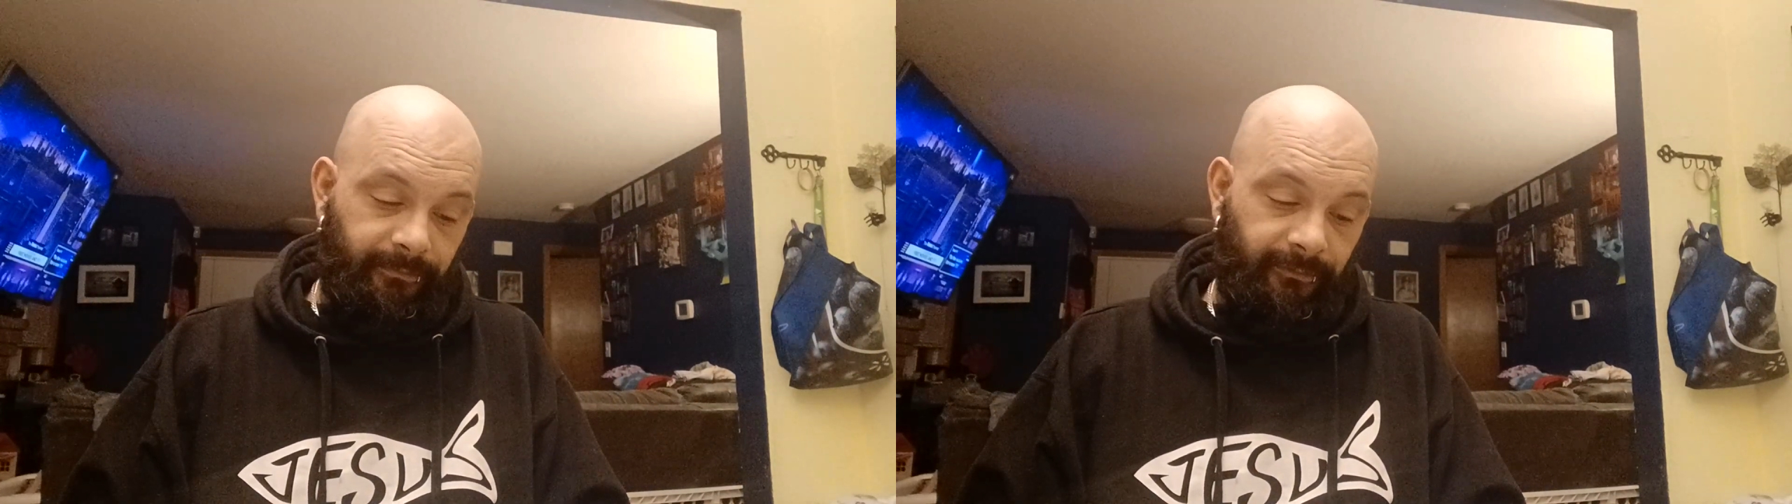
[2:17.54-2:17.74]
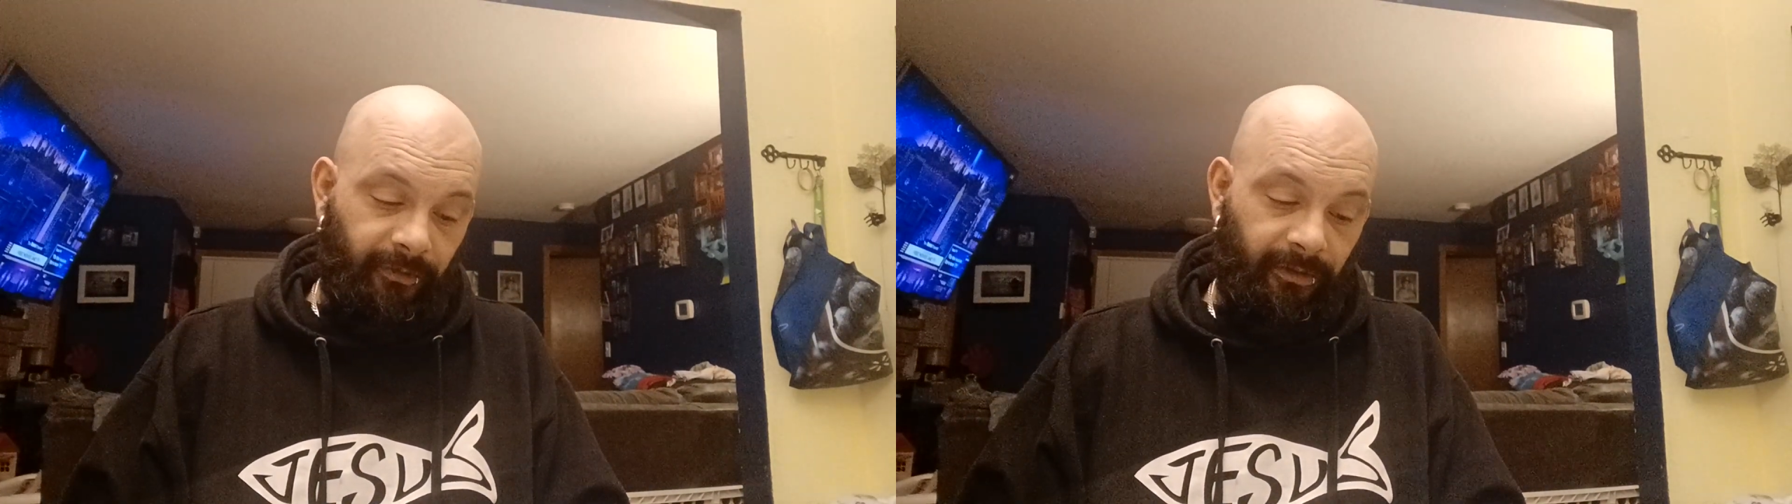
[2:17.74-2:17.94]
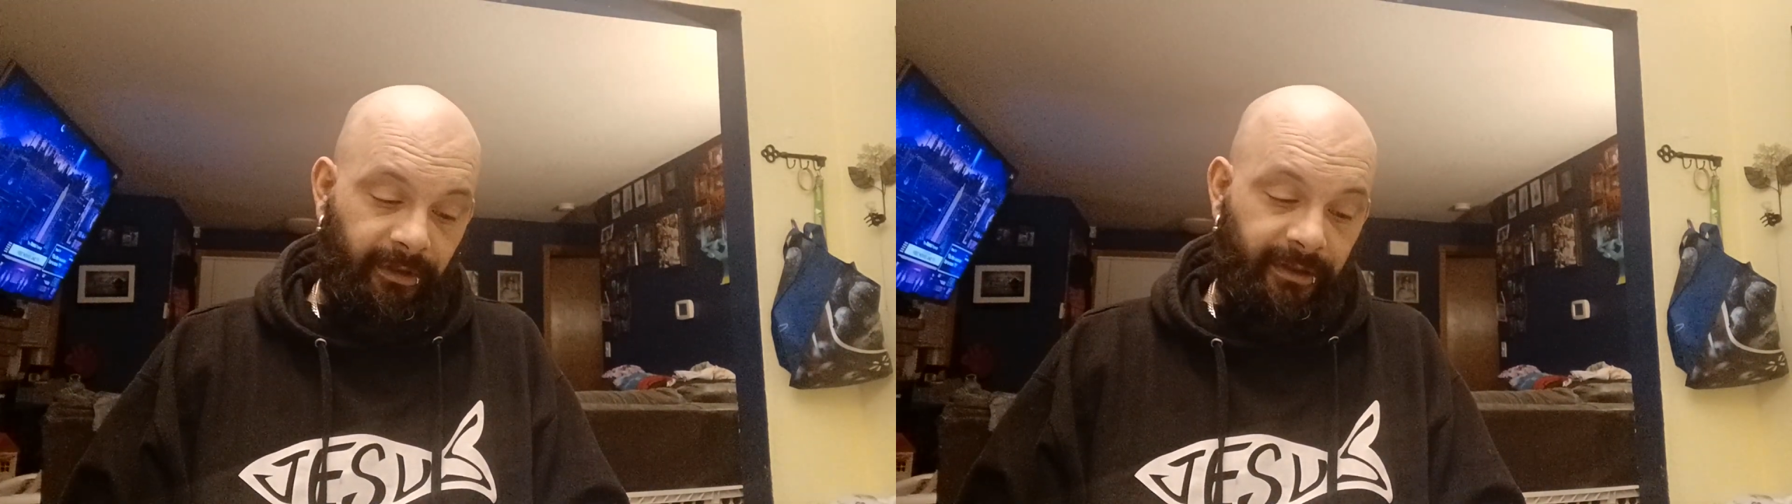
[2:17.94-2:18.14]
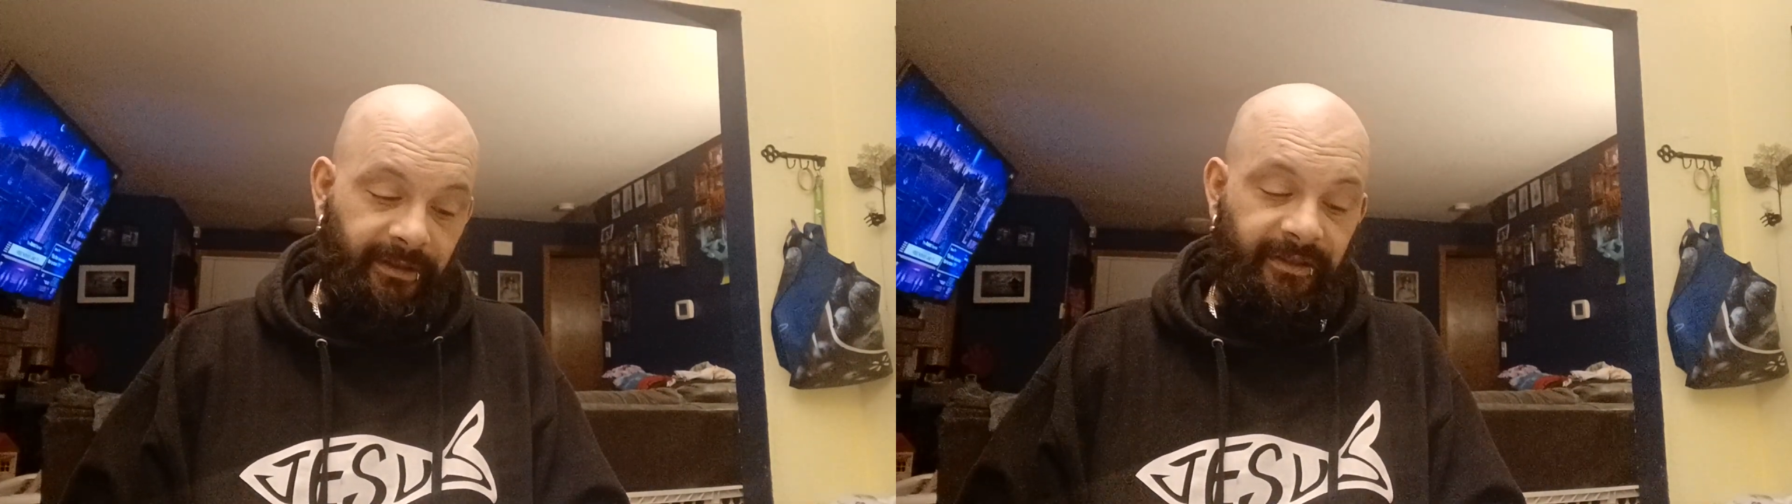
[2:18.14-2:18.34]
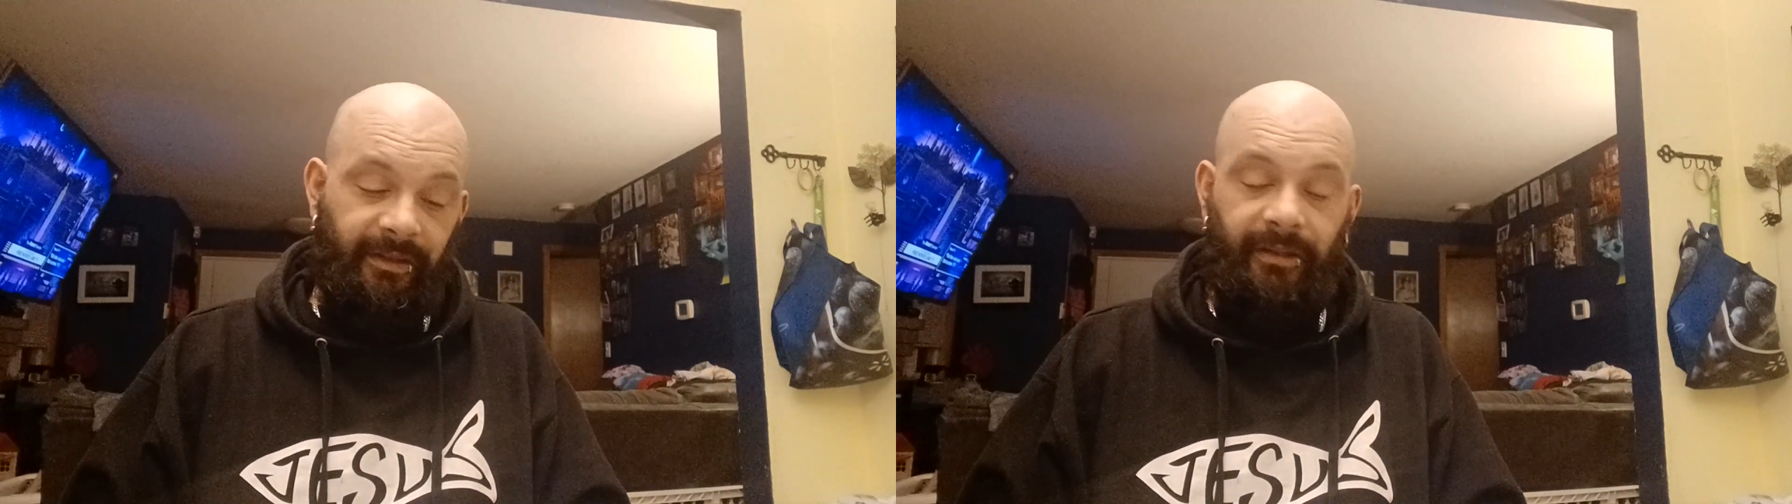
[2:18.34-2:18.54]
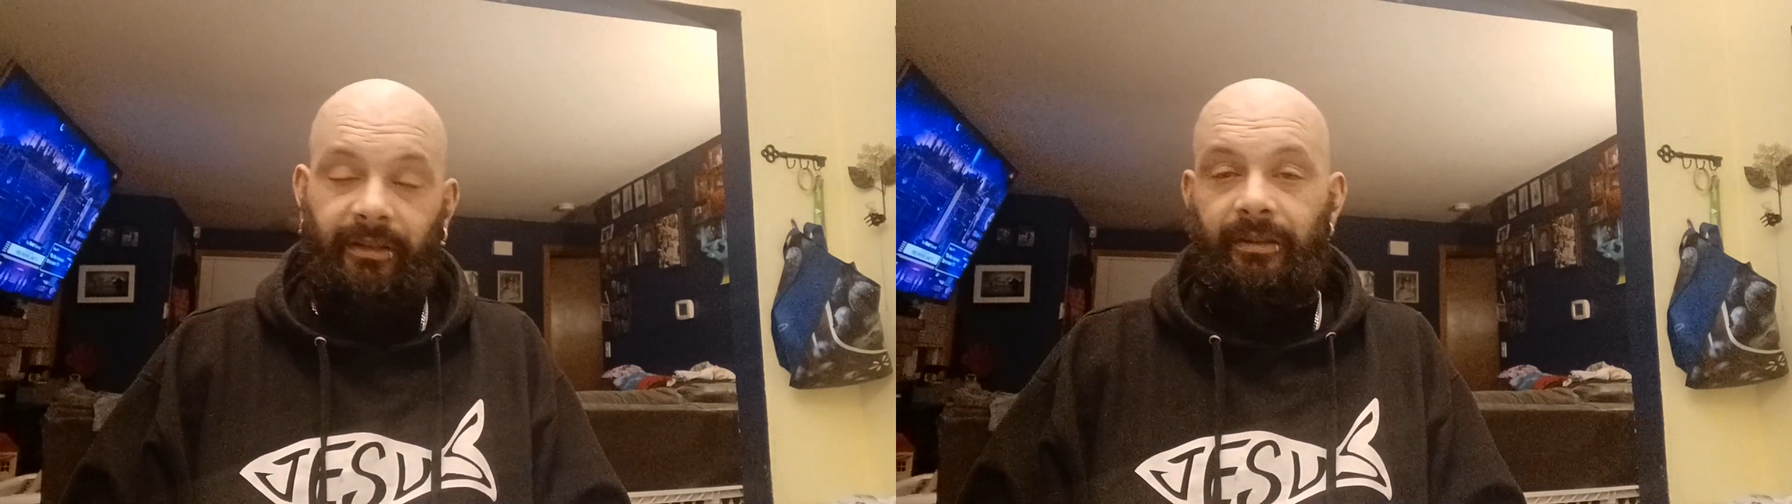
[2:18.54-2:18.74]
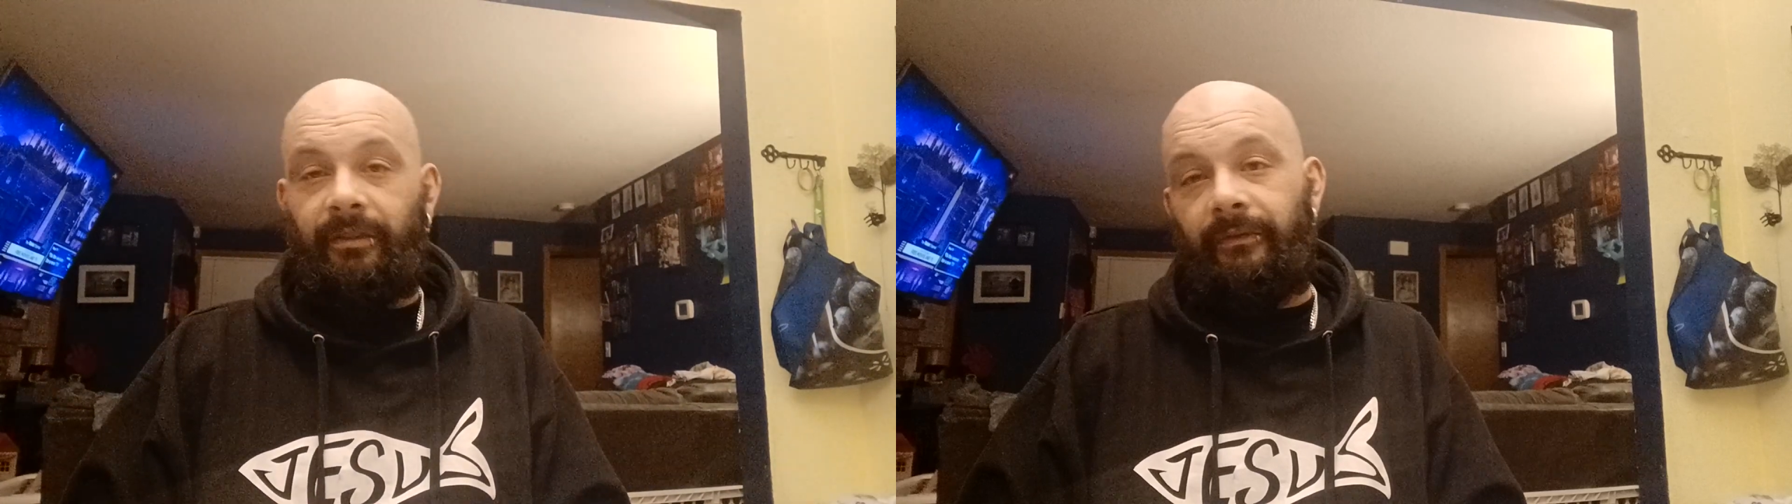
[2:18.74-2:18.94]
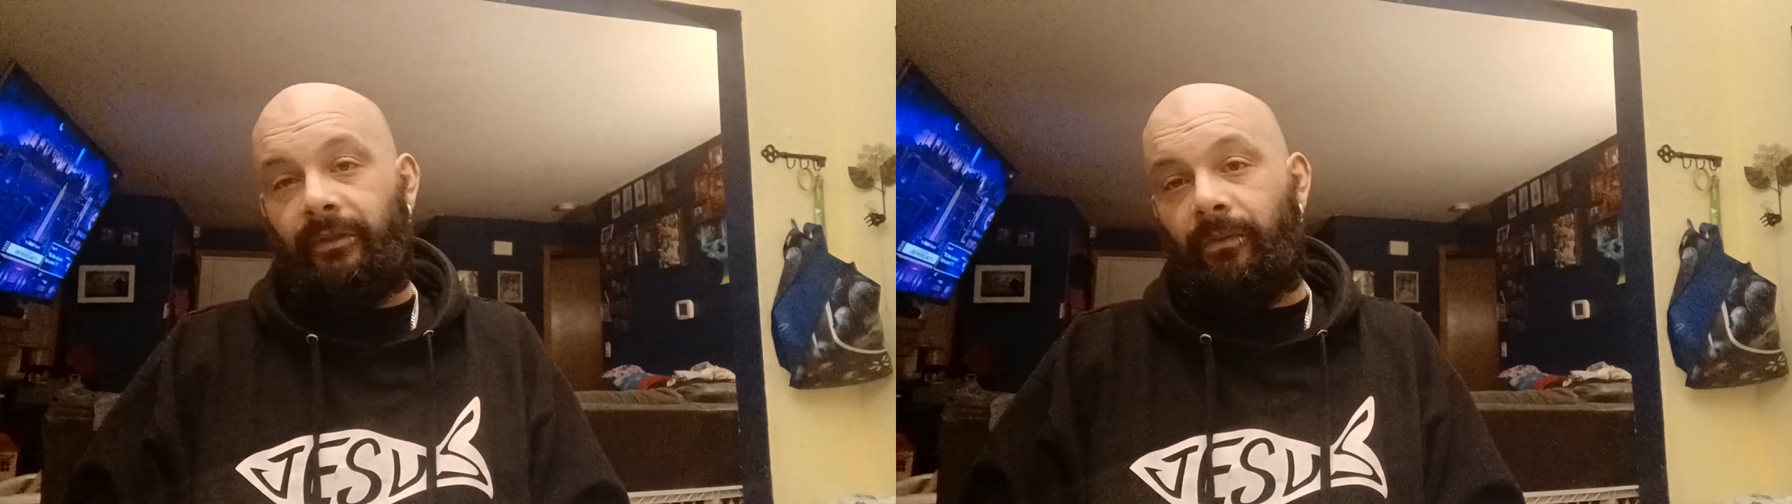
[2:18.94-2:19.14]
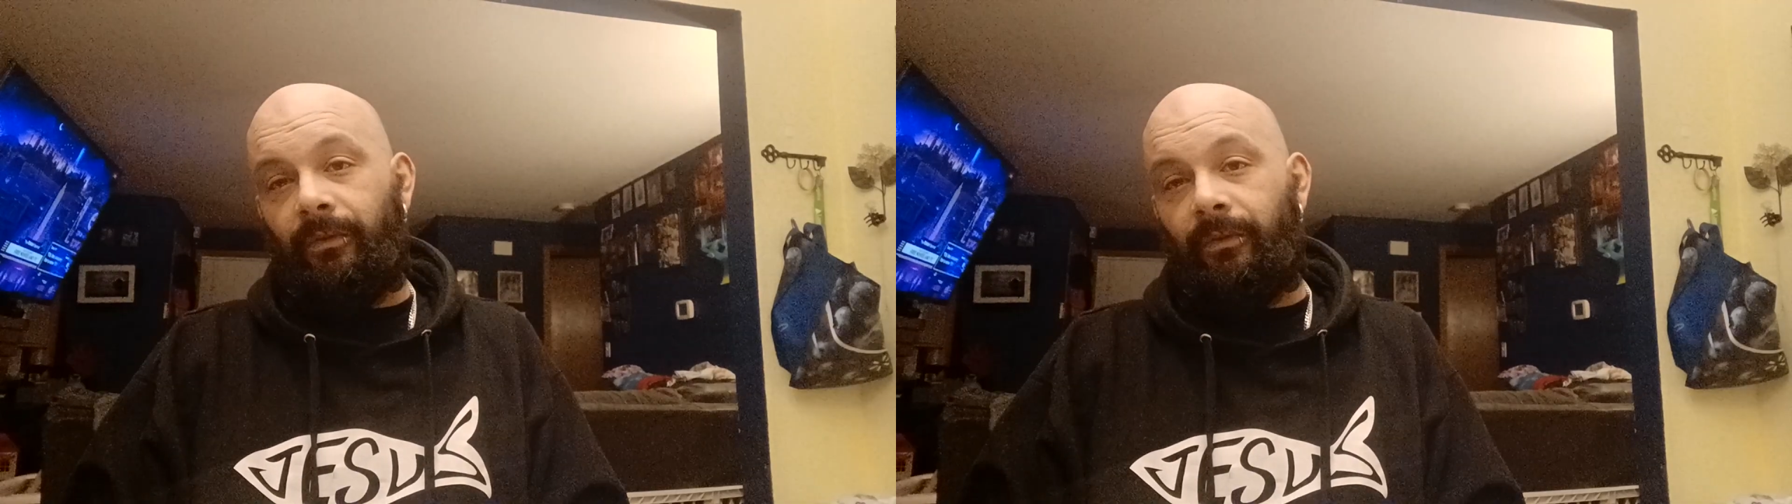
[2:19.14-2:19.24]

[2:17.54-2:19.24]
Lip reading: Or studying of their